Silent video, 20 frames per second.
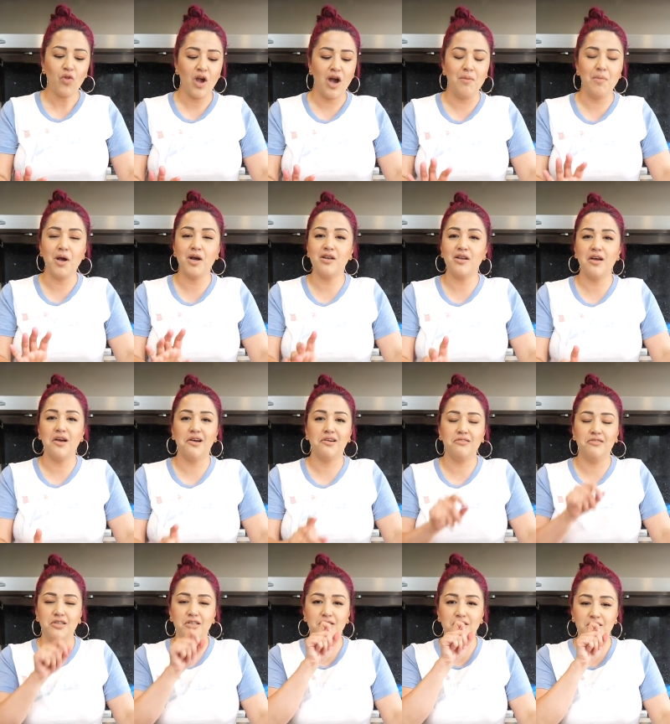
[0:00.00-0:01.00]
I'm not gonna
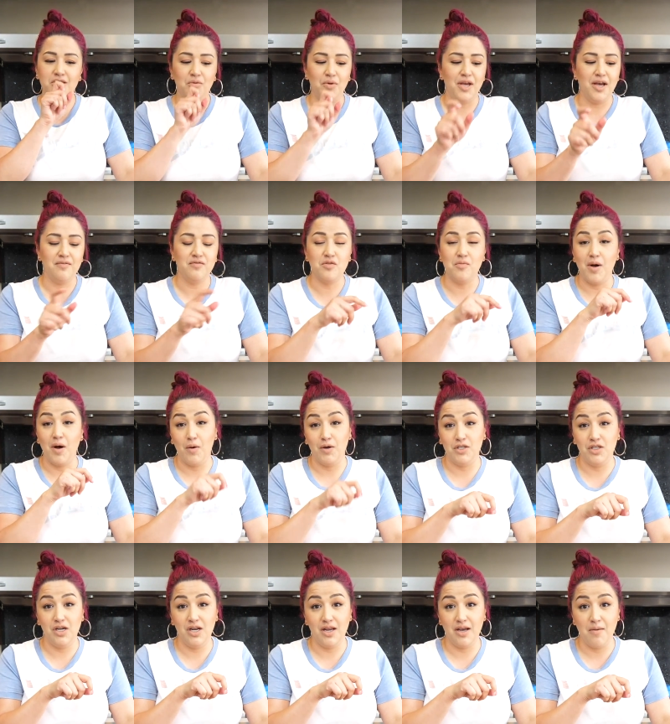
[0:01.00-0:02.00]
act innocent. We have some
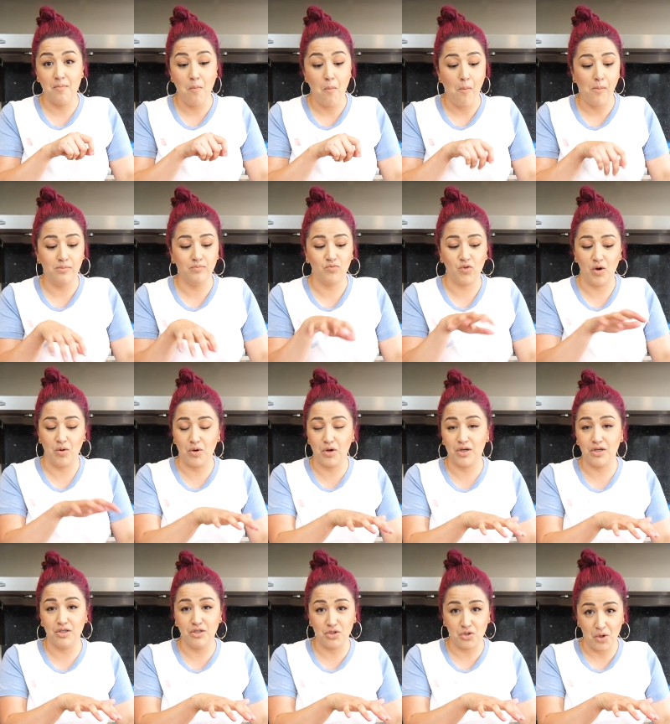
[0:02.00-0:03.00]
aguachile that we're
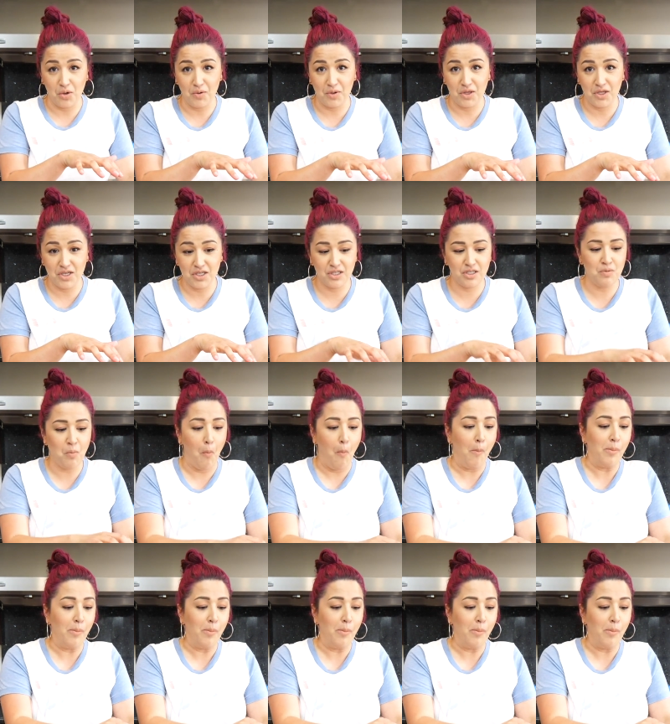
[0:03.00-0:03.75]
gonna enjoy with this.